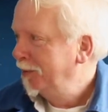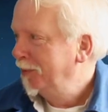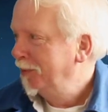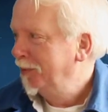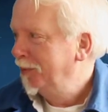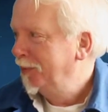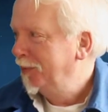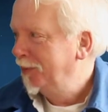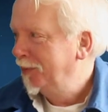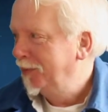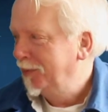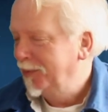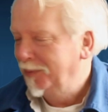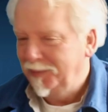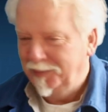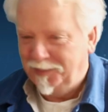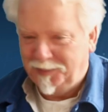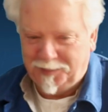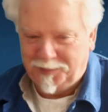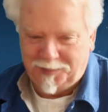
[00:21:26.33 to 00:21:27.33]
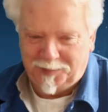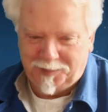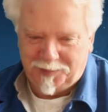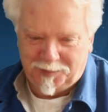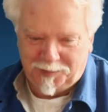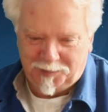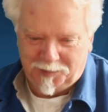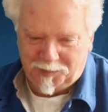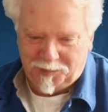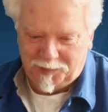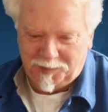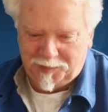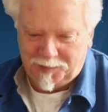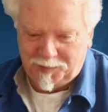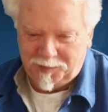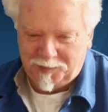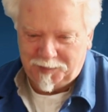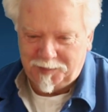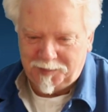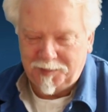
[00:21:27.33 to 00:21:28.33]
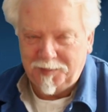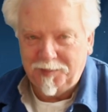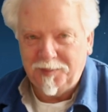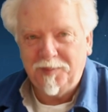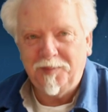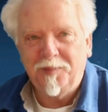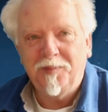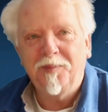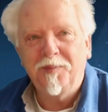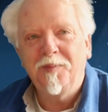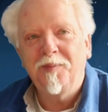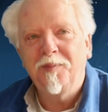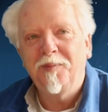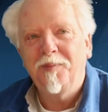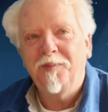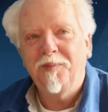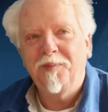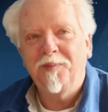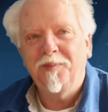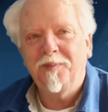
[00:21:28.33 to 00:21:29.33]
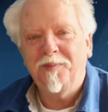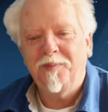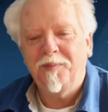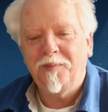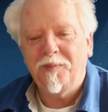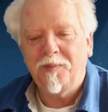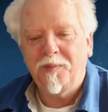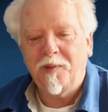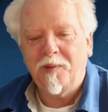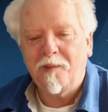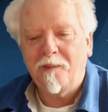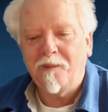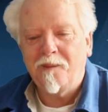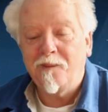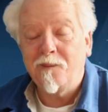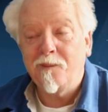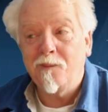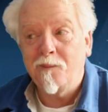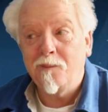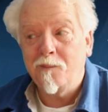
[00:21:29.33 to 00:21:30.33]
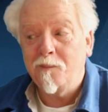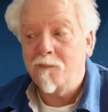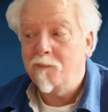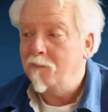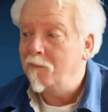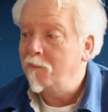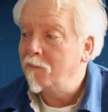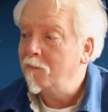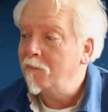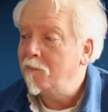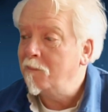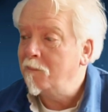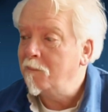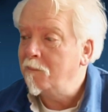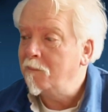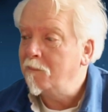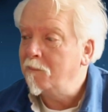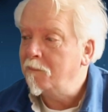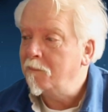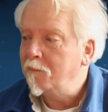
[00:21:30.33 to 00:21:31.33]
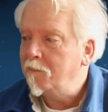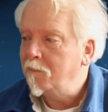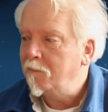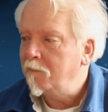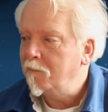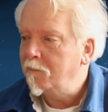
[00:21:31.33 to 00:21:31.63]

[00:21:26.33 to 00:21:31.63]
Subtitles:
The person shown says nothing.